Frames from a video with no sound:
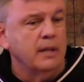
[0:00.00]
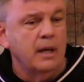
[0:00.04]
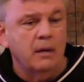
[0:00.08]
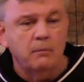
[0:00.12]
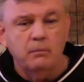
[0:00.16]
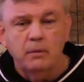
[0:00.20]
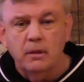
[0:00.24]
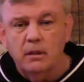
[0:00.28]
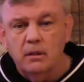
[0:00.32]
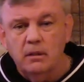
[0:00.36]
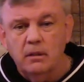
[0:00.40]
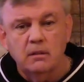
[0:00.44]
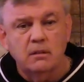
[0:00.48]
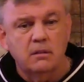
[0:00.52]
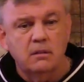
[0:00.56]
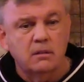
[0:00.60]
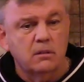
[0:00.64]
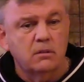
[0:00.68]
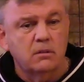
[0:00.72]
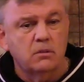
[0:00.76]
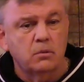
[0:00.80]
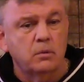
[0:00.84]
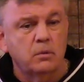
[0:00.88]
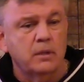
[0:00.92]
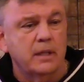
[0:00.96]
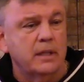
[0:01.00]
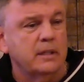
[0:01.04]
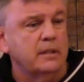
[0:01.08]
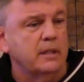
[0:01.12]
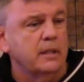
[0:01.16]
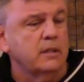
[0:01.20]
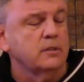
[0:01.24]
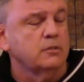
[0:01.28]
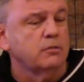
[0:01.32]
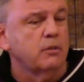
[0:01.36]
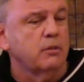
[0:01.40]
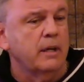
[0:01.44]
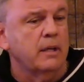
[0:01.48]
I'm going to do what I
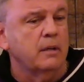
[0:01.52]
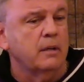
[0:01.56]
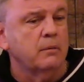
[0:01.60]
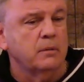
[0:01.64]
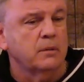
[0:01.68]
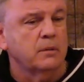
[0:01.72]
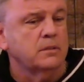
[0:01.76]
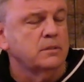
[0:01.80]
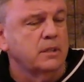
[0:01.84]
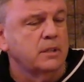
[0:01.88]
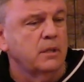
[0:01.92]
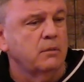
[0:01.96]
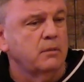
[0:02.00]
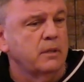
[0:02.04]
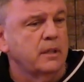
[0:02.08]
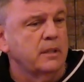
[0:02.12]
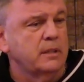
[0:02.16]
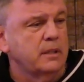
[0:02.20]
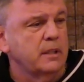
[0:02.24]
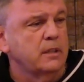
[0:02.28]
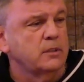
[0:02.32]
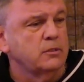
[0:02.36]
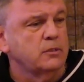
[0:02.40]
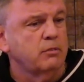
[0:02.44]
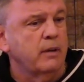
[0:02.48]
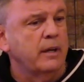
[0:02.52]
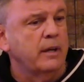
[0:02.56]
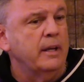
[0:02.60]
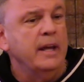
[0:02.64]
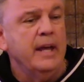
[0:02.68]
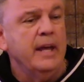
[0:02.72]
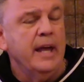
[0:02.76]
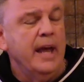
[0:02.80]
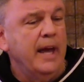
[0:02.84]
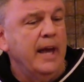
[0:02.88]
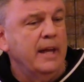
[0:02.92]
think is right. I'm going to say what I think is right.